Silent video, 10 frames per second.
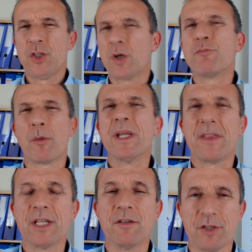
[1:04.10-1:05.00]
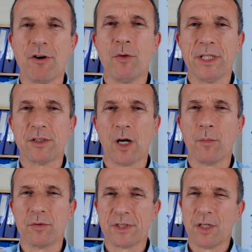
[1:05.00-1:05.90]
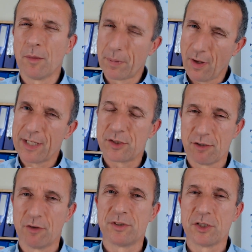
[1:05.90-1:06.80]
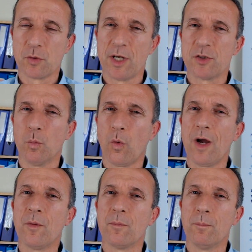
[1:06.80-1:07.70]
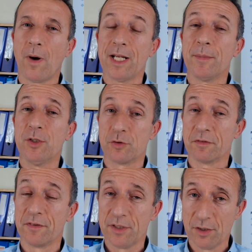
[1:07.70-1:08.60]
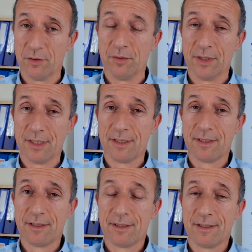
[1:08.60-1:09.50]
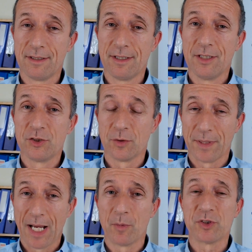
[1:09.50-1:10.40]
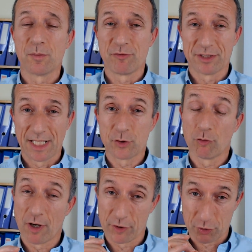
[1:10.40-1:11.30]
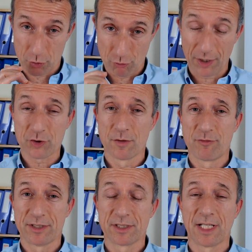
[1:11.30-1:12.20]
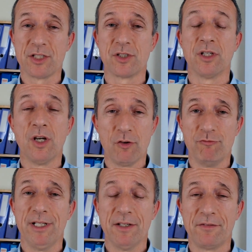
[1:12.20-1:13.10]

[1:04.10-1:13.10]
fact, you can probably think of your own examples. Apply it to your own situation. Why might it be useful for you to be able to present or rather structure a presentation really